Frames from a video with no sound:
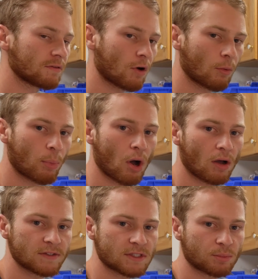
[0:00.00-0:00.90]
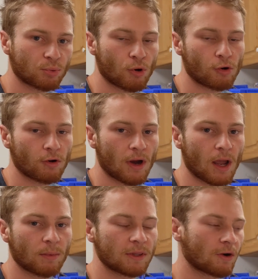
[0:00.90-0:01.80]
I'll pause the
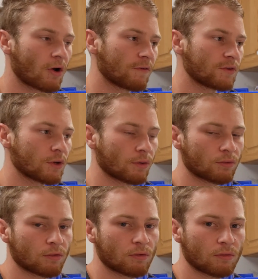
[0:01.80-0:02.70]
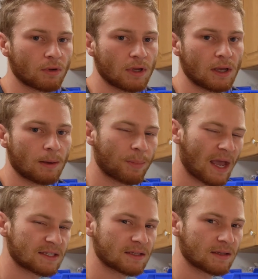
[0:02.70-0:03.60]
program, and then I'll have to go through
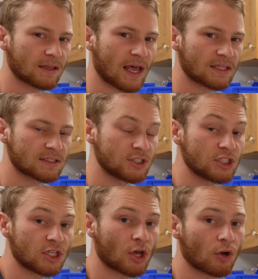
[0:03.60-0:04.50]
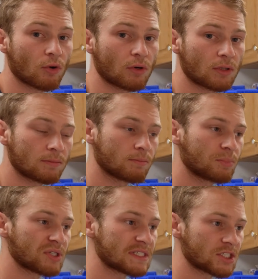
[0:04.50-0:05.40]
back to the last G-code
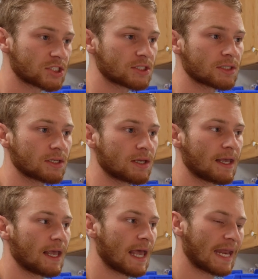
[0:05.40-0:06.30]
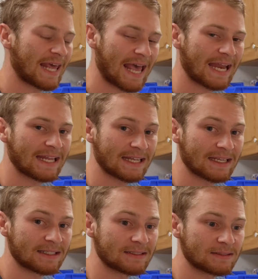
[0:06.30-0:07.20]
position and edit
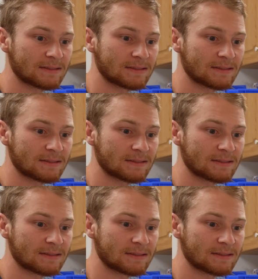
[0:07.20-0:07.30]
it.